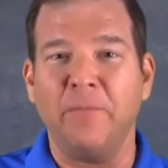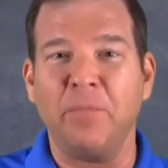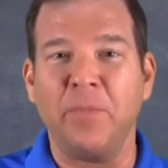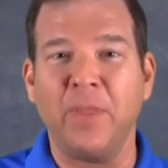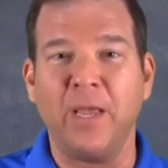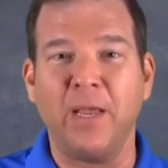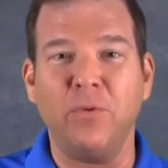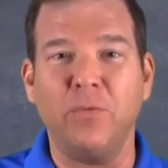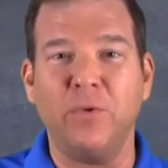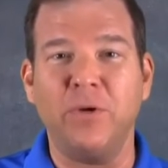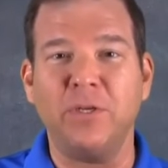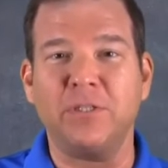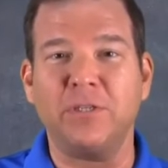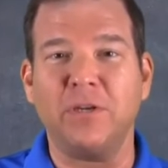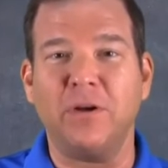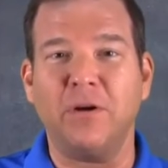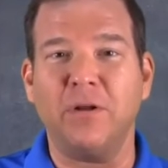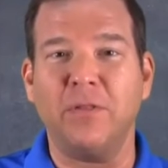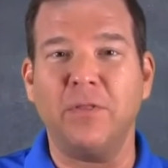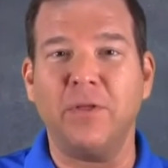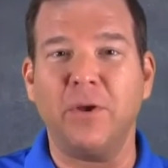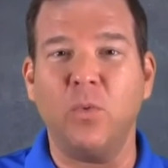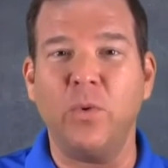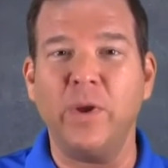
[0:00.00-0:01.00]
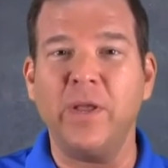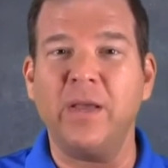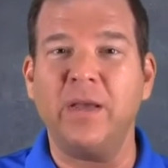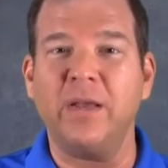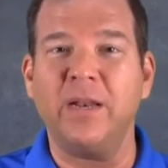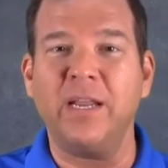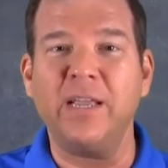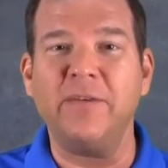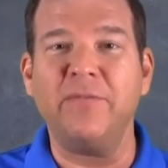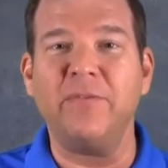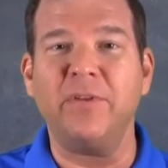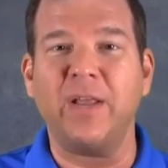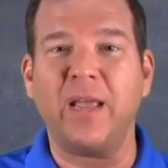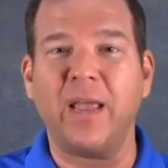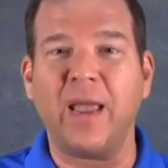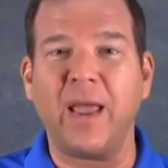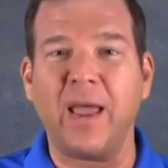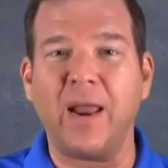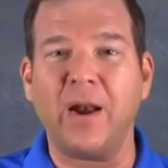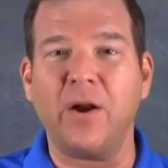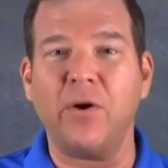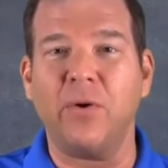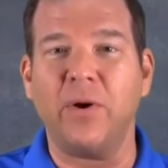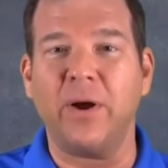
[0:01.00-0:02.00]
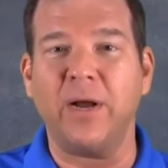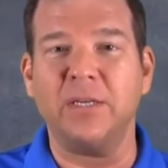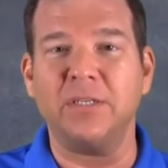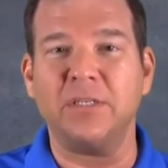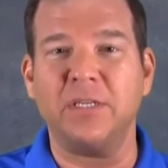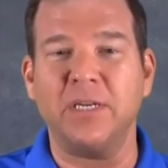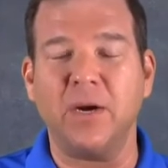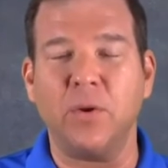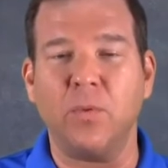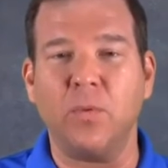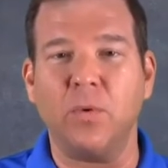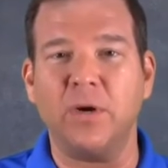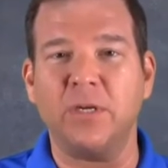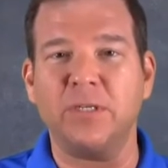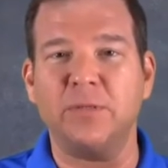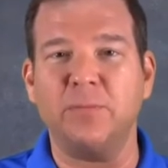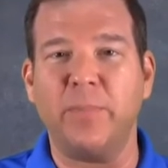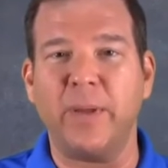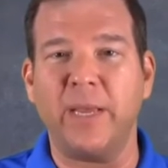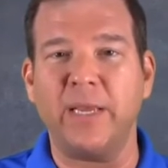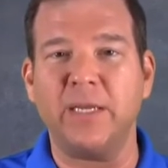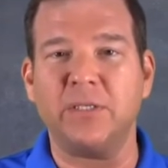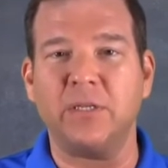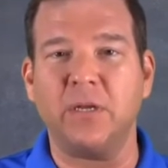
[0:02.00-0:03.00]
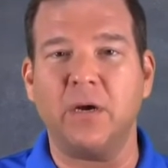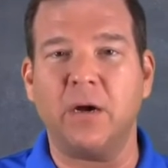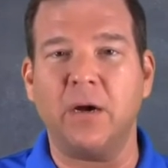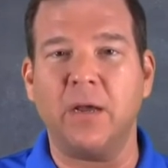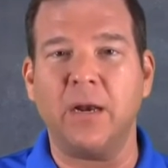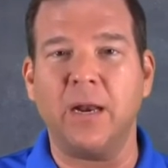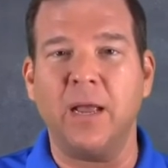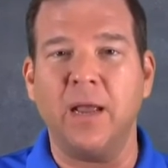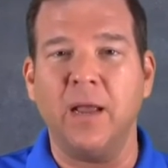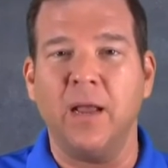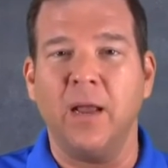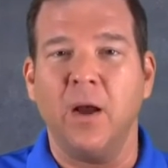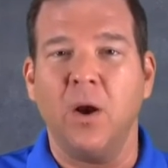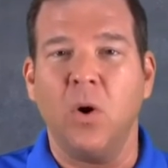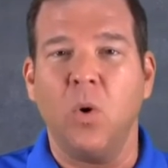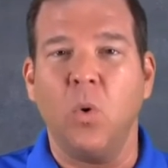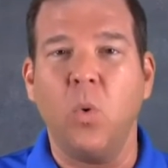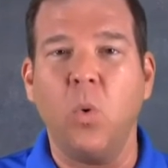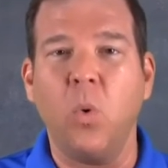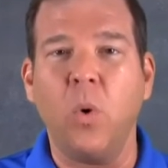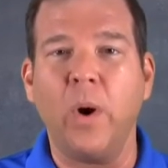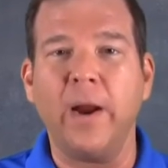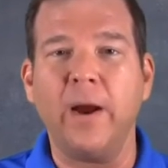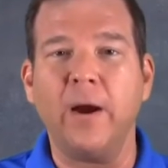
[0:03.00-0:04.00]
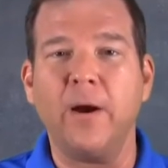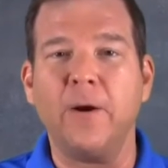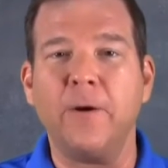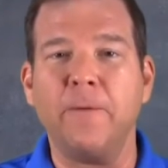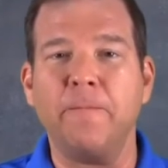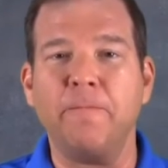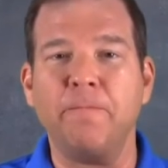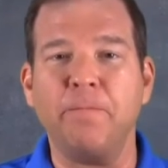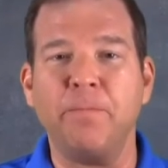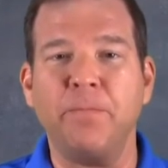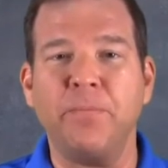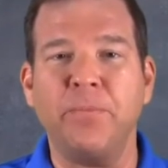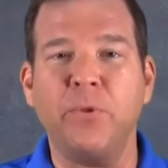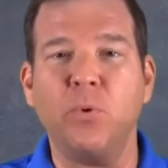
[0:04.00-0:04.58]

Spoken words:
And we saw that we could even categorize networks based on where the